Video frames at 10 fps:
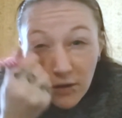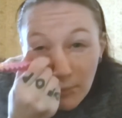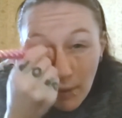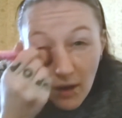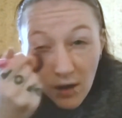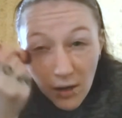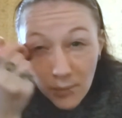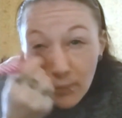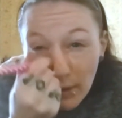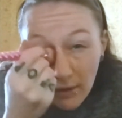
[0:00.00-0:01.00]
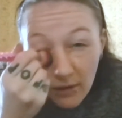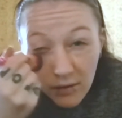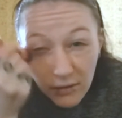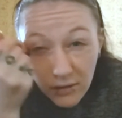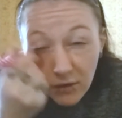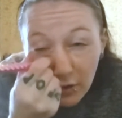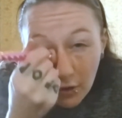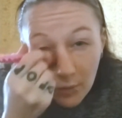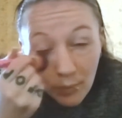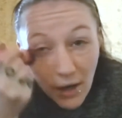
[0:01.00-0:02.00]
pop, punk,
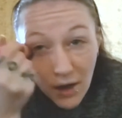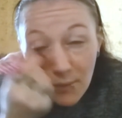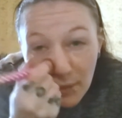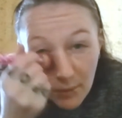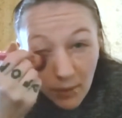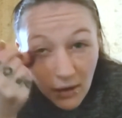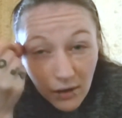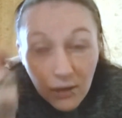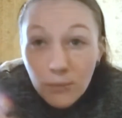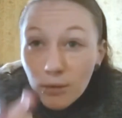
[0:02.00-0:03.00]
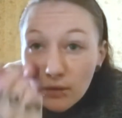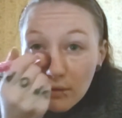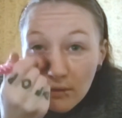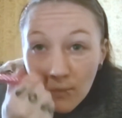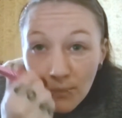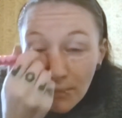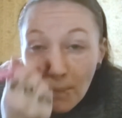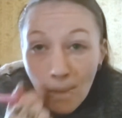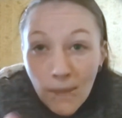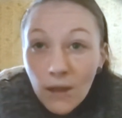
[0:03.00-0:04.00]
or pop, hip-hop.
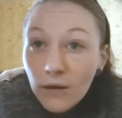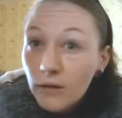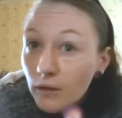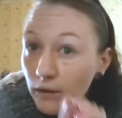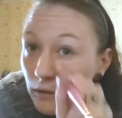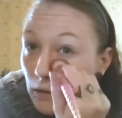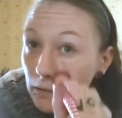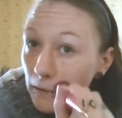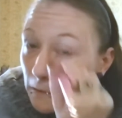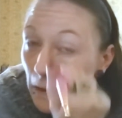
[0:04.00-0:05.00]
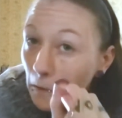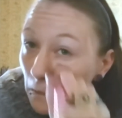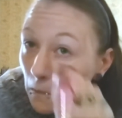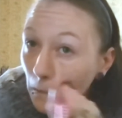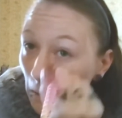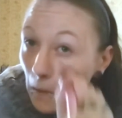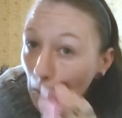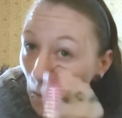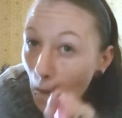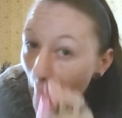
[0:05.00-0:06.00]
Anything that is not standardly
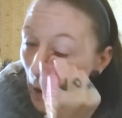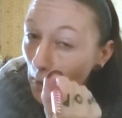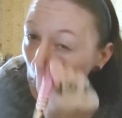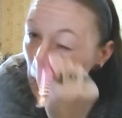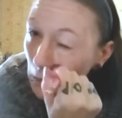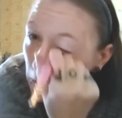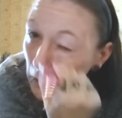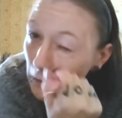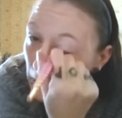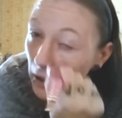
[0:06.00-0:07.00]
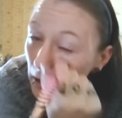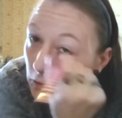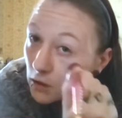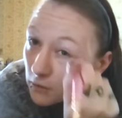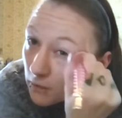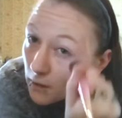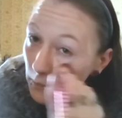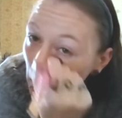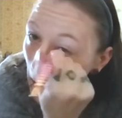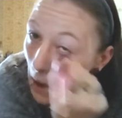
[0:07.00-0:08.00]
a metal song, I try to find
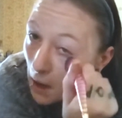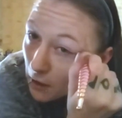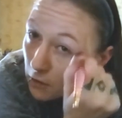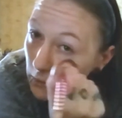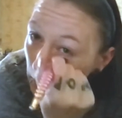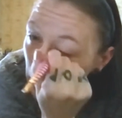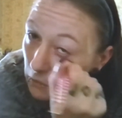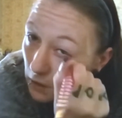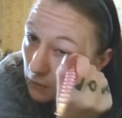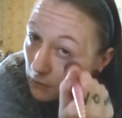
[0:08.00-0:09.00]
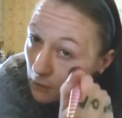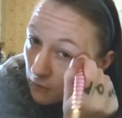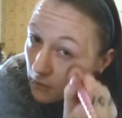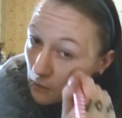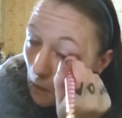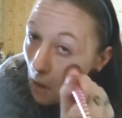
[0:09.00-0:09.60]
me a good metal cover of it.